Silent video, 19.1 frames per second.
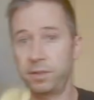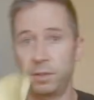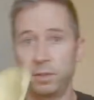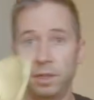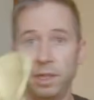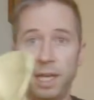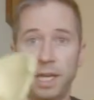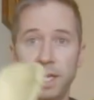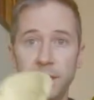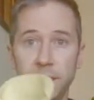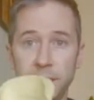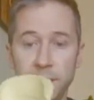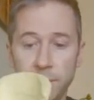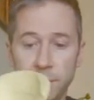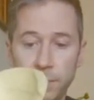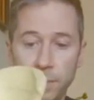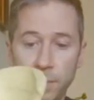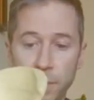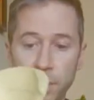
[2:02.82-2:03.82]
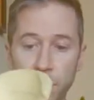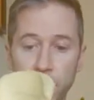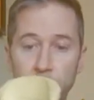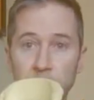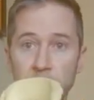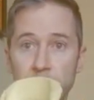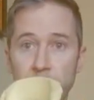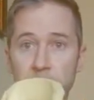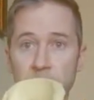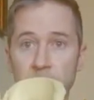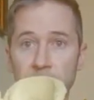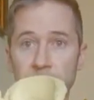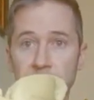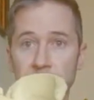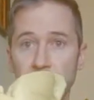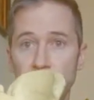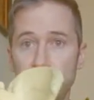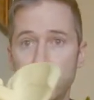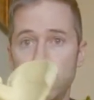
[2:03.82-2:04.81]
your leg, when the
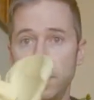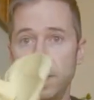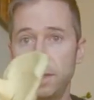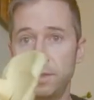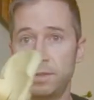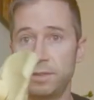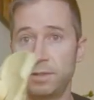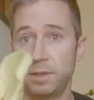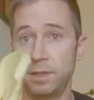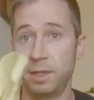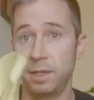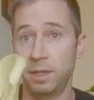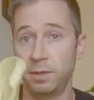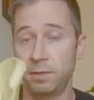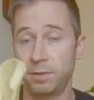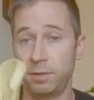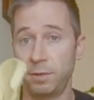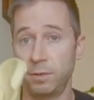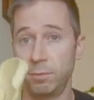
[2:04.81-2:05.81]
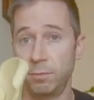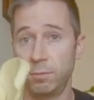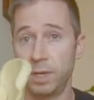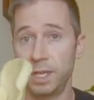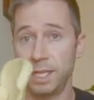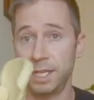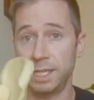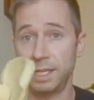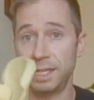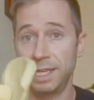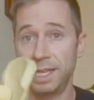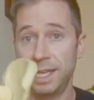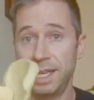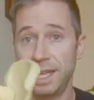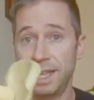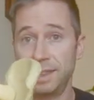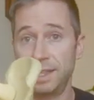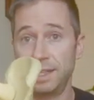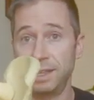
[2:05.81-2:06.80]
pelvis orients to the right,
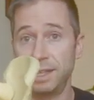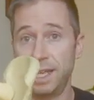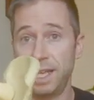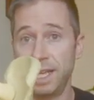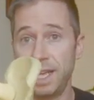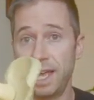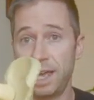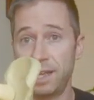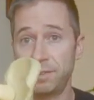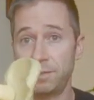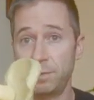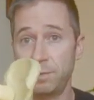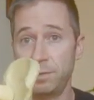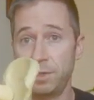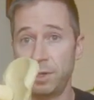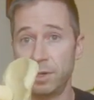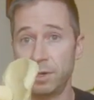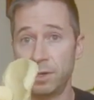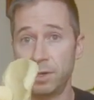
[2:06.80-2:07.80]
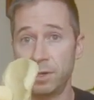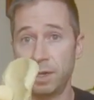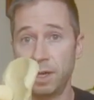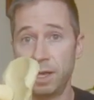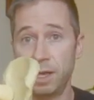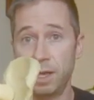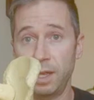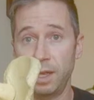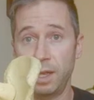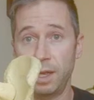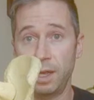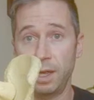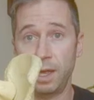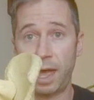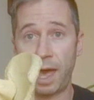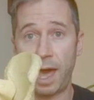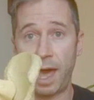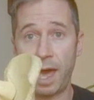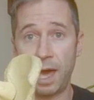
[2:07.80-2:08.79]
the leg has to turn
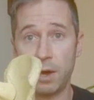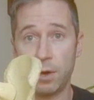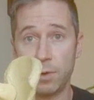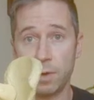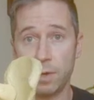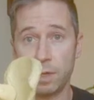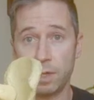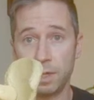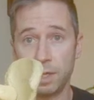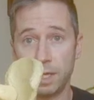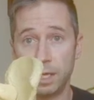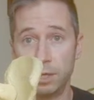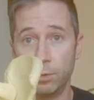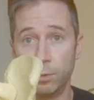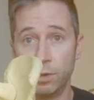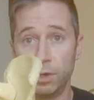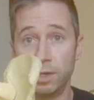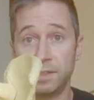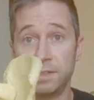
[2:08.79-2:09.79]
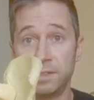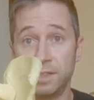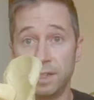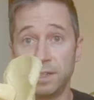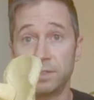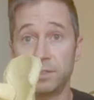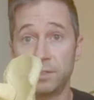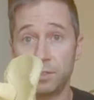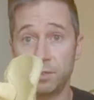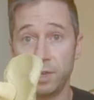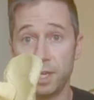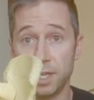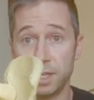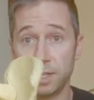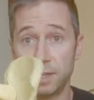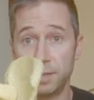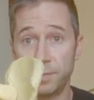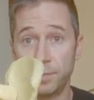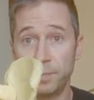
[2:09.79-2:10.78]
out in order to stay
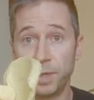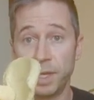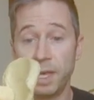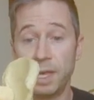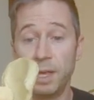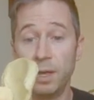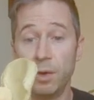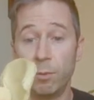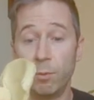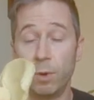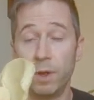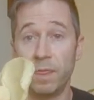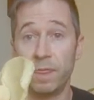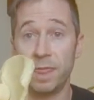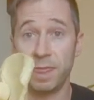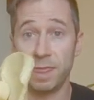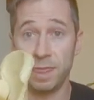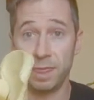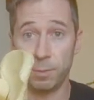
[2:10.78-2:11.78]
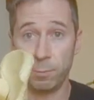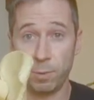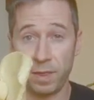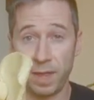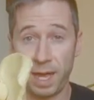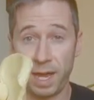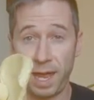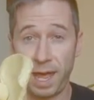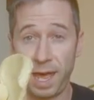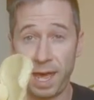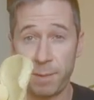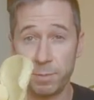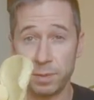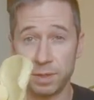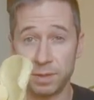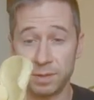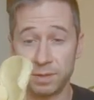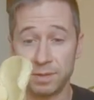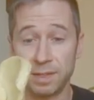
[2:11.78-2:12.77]
straight. What, when that
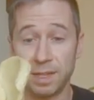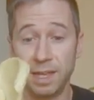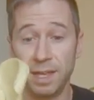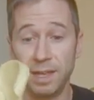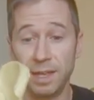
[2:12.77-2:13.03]
happens,